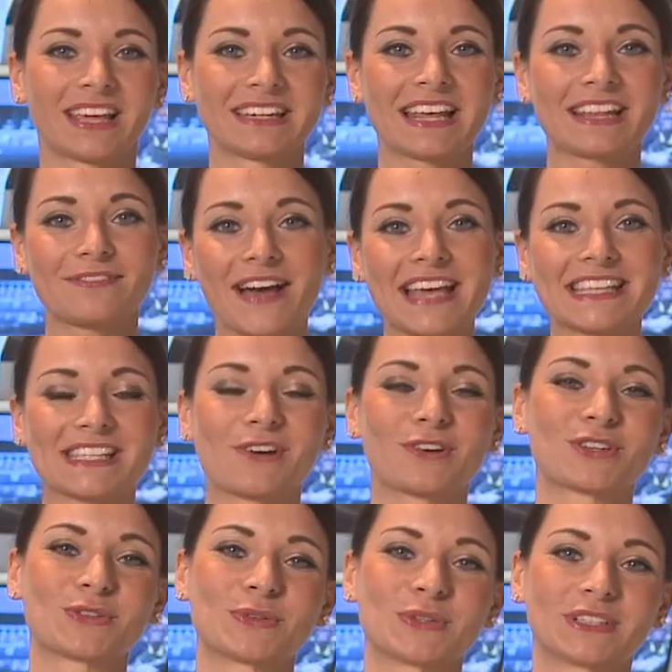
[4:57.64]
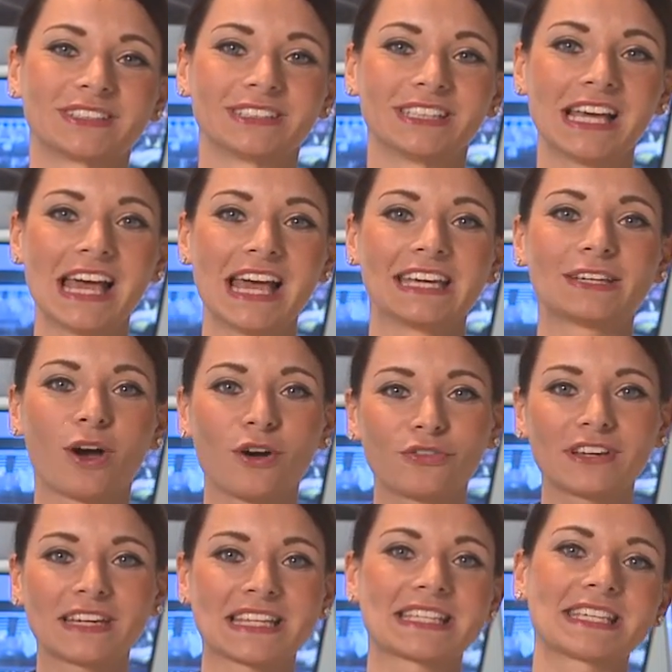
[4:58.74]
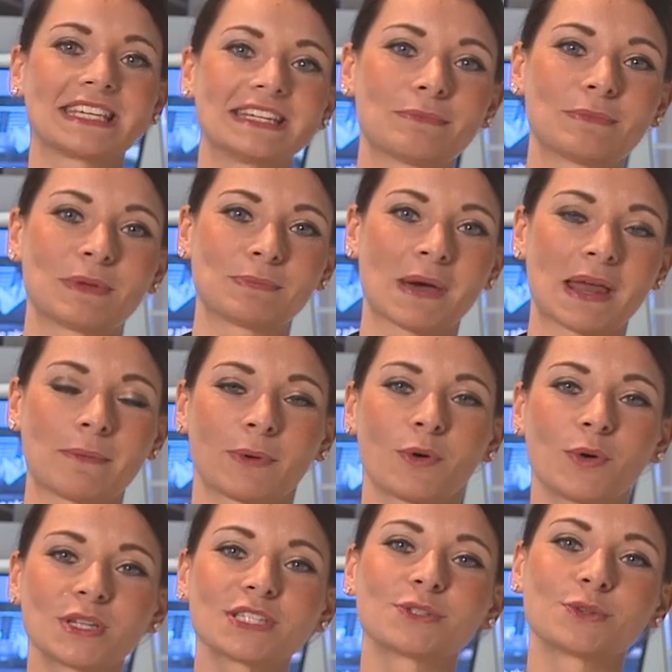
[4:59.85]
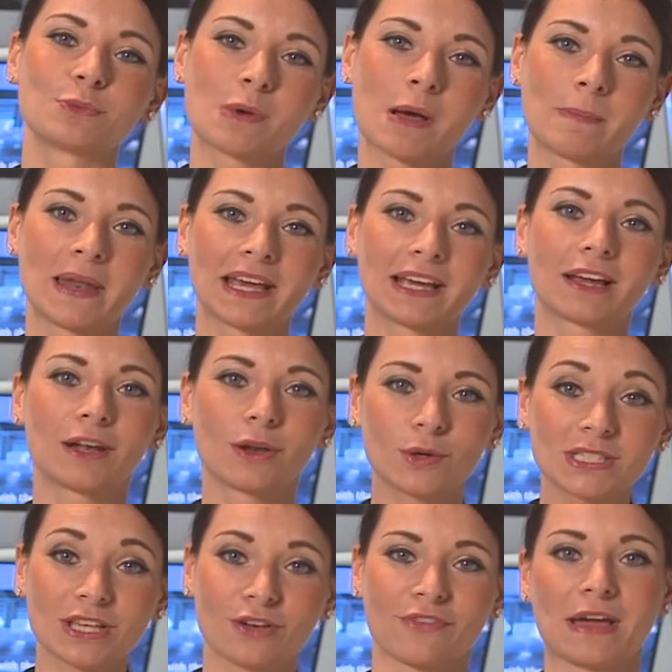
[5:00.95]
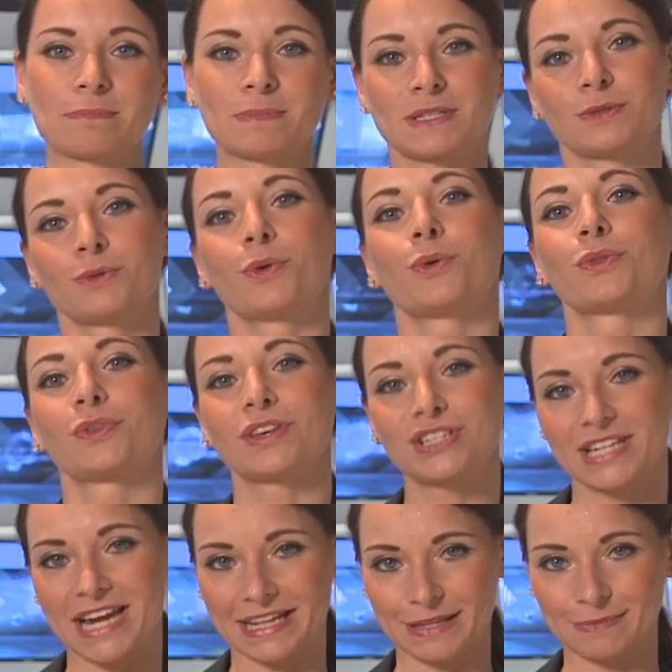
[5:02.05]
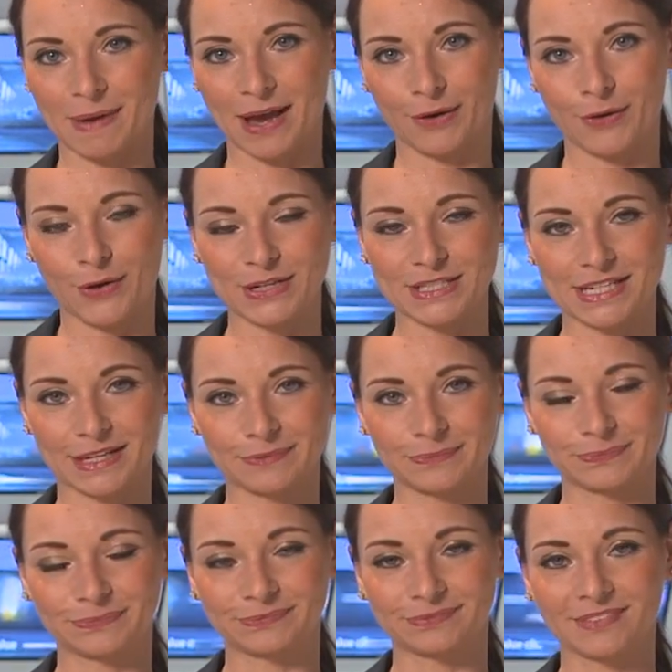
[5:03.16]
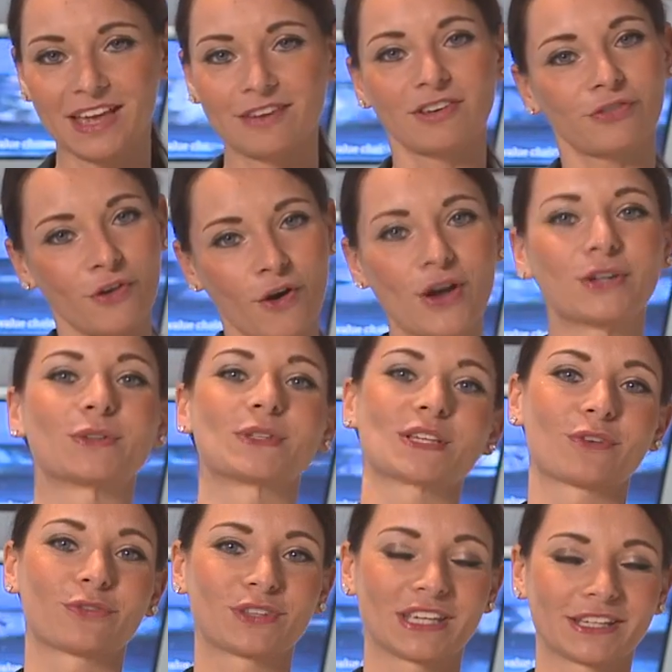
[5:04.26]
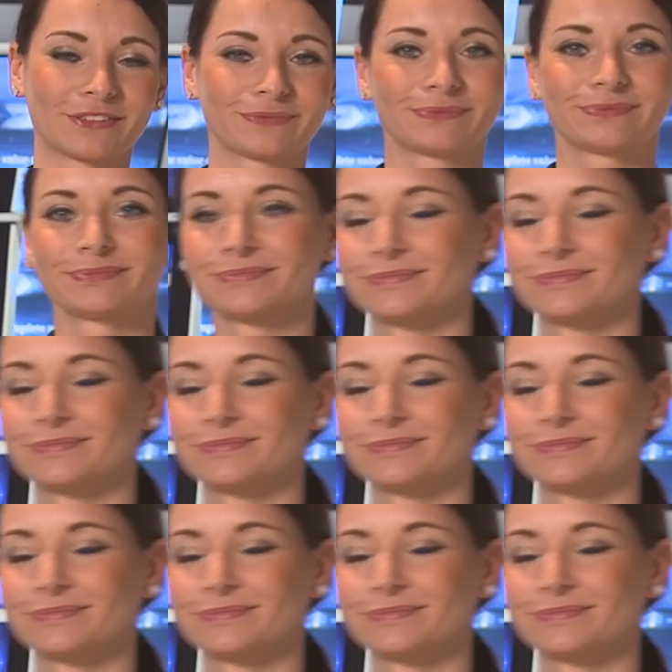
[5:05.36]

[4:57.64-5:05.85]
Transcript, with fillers: brings us to the end of our tour. I hope that brief overview will encourage you to visit our exhibition stand here at the trade fair. We look forward to seeing